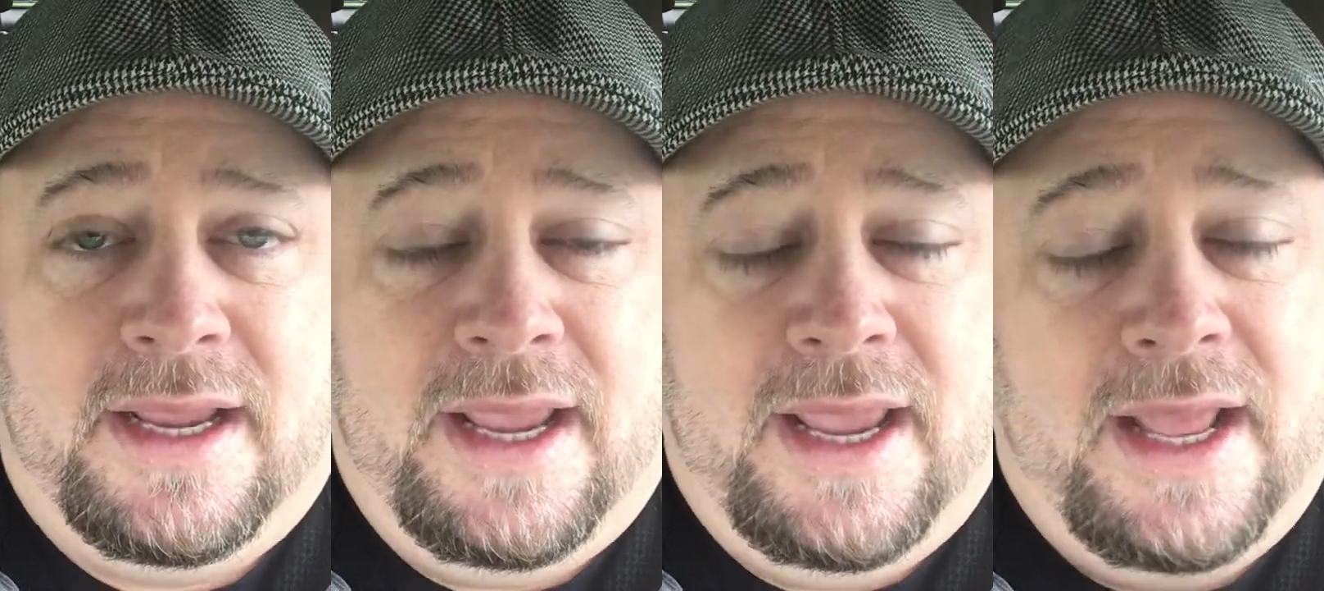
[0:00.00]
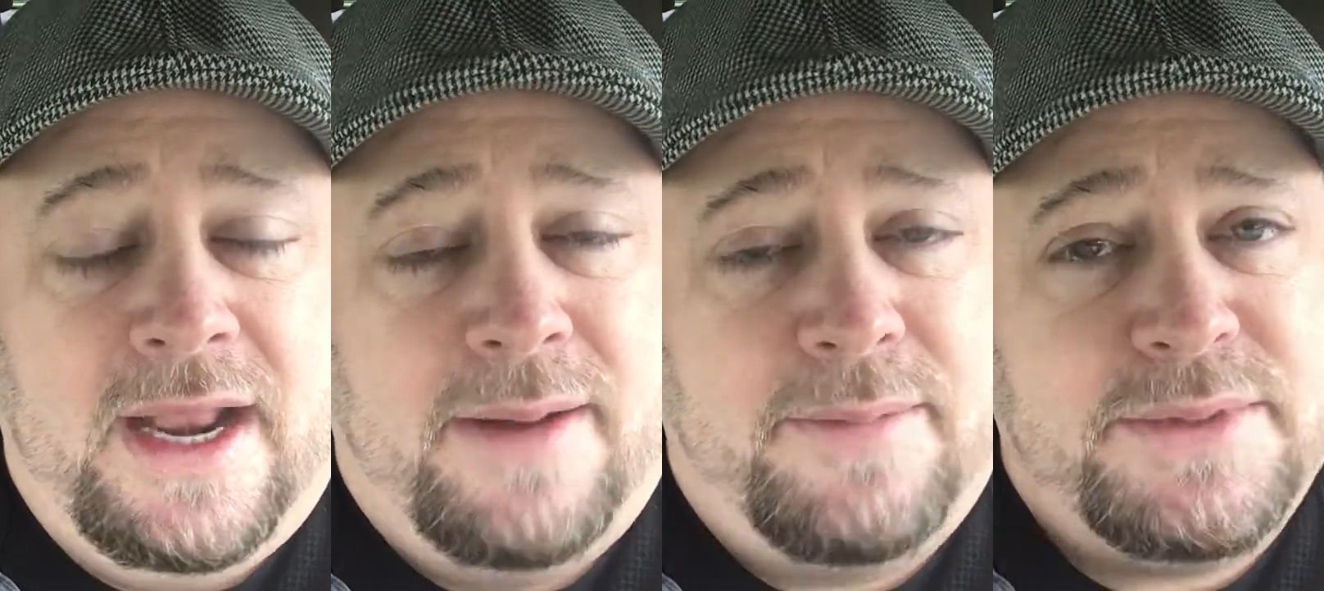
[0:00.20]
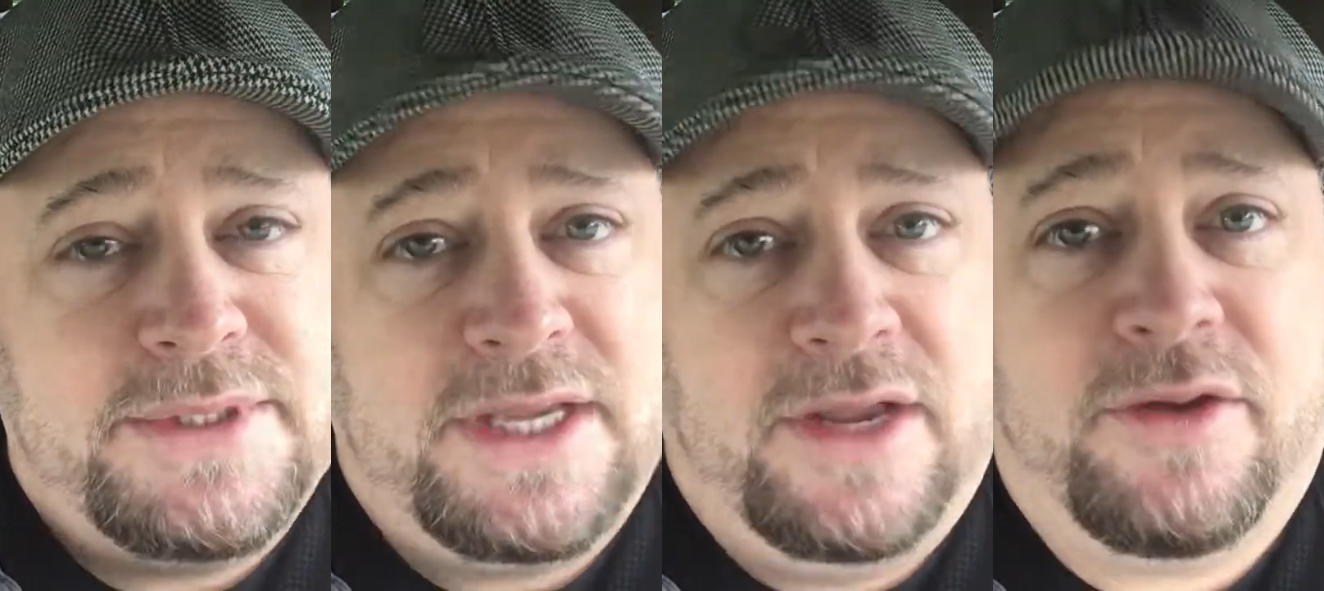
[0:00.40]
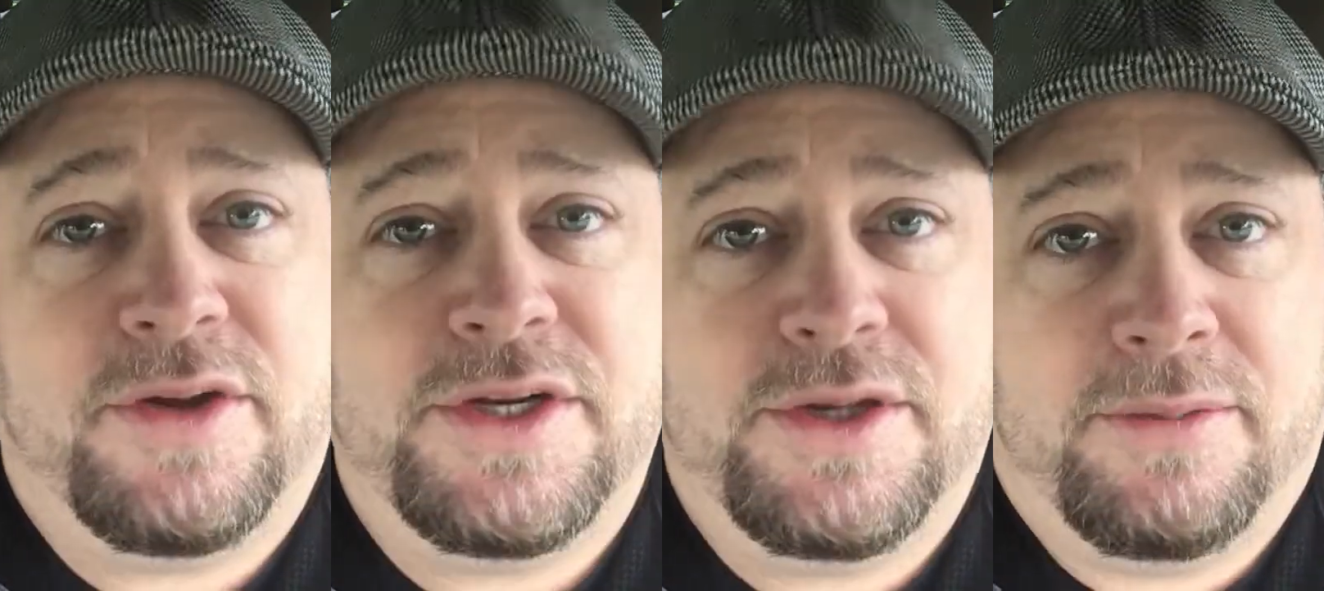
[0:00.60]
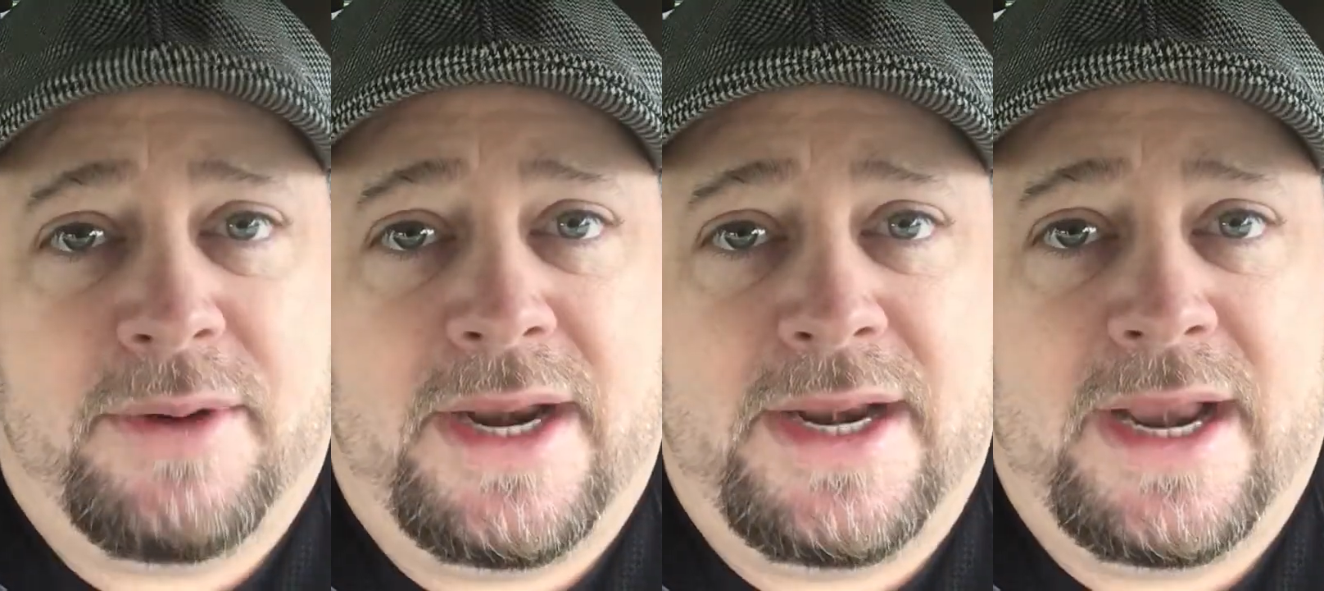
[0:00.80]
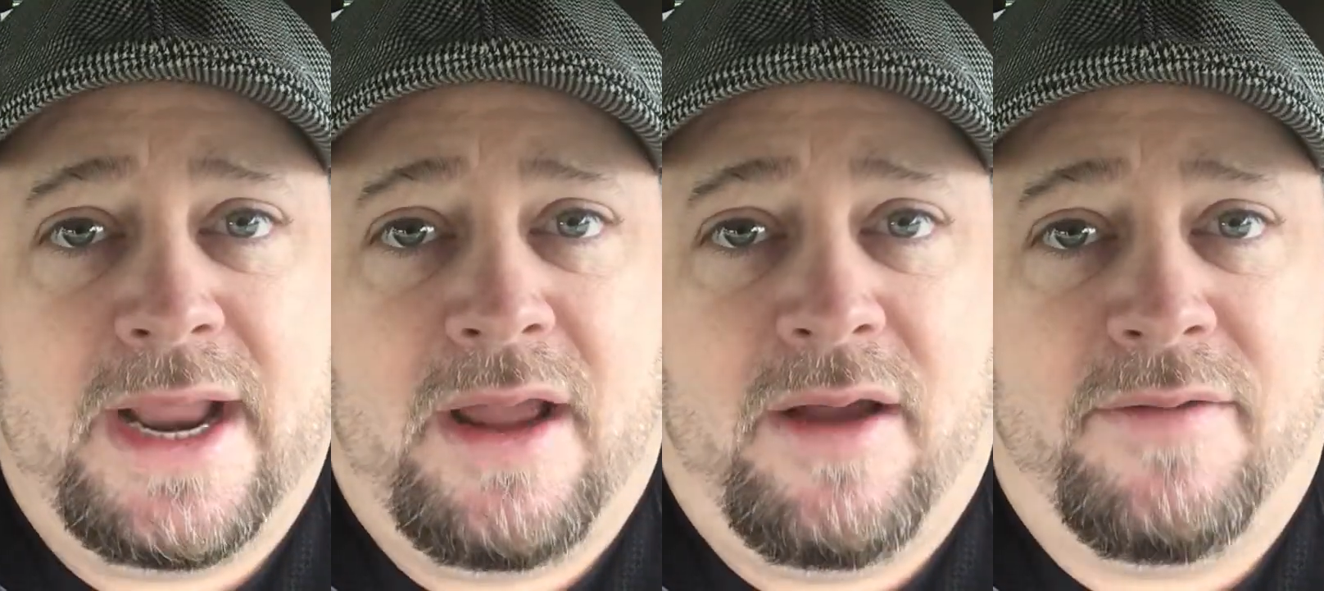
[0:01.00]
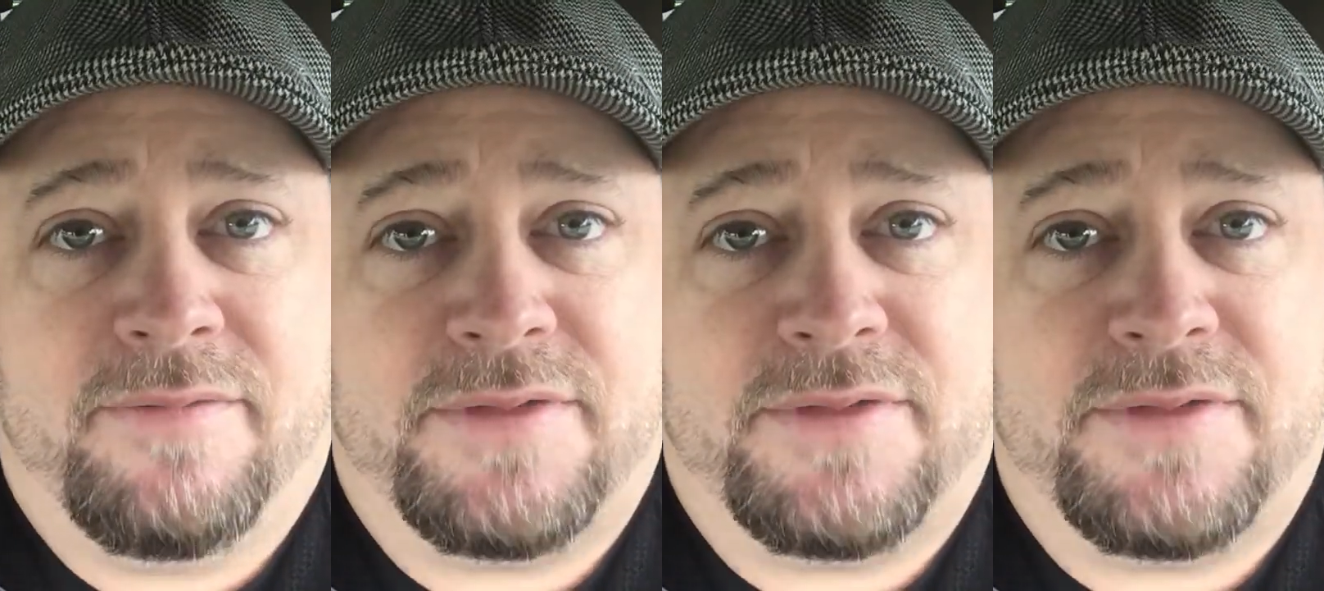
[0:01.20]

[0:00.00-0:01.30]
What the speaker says: And I'm telling you right now,